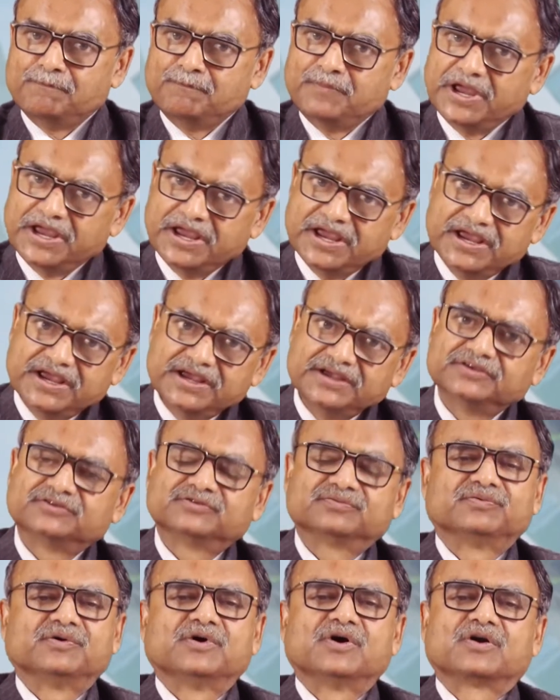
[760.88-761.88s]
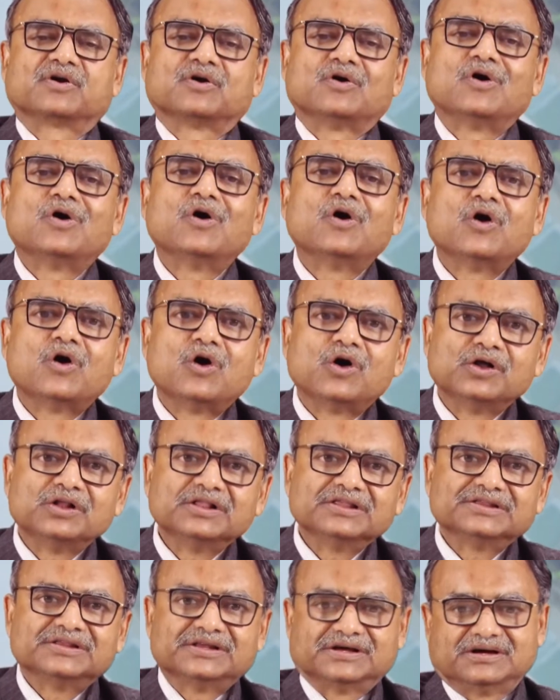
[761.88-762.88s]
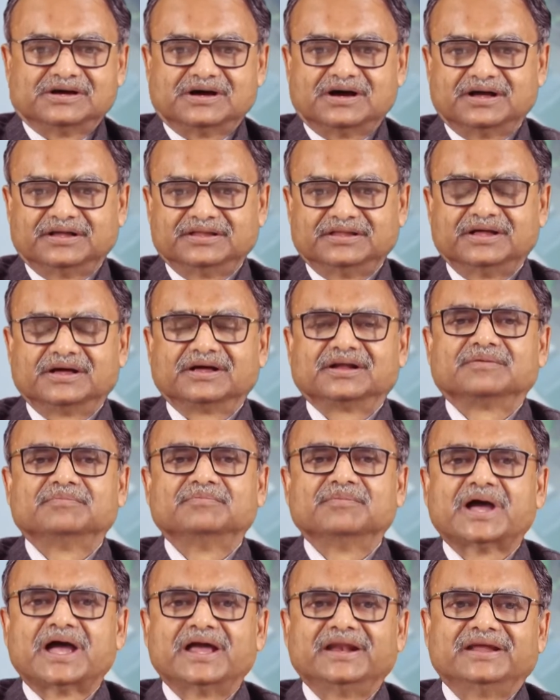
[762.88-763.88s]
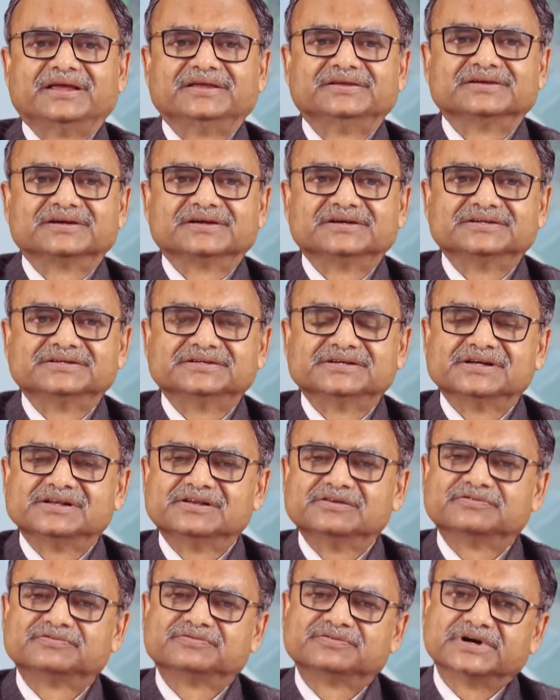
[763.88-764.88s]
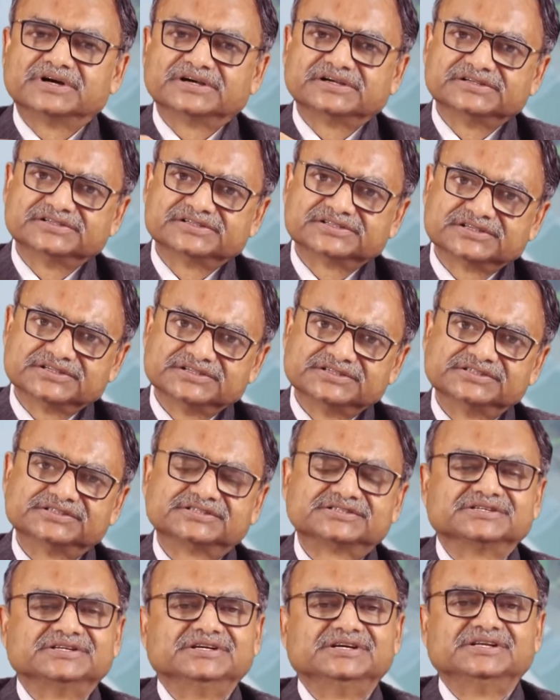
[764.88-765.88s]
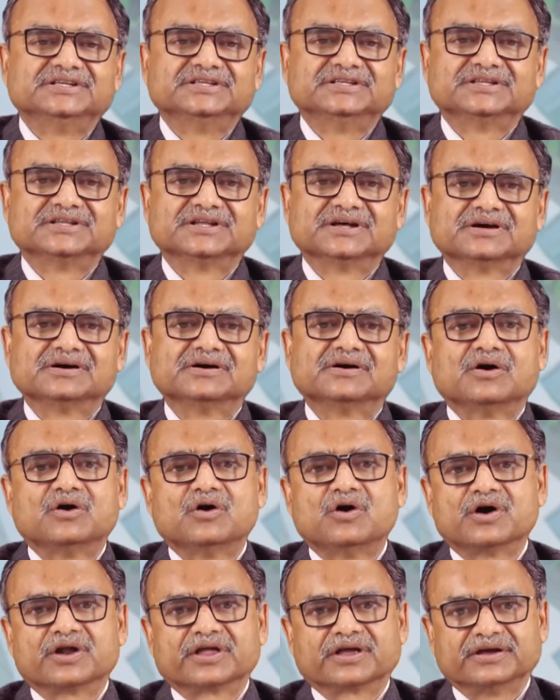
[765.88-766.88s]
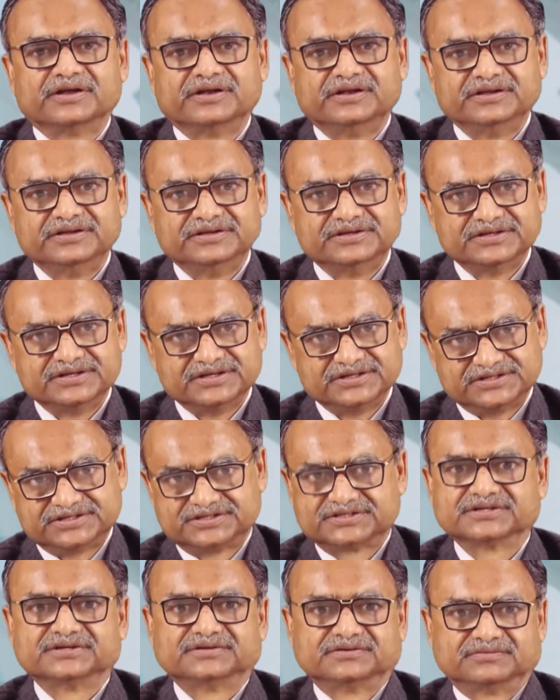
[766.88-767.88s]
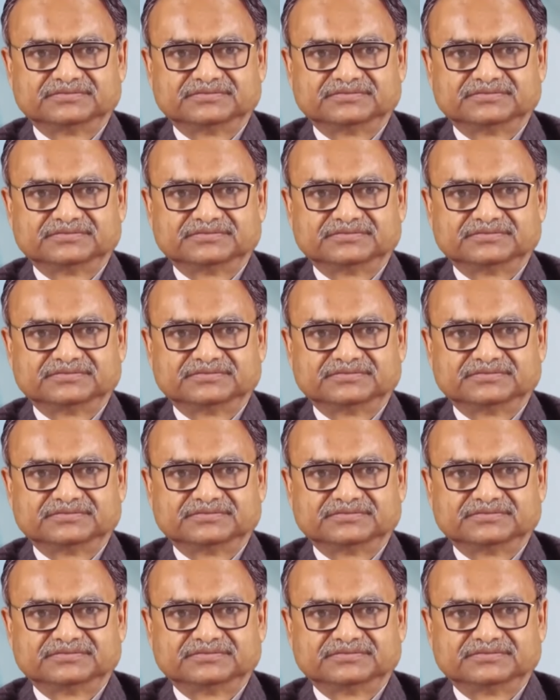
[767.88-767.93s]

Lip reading: base for all the other managerial functions in the organization.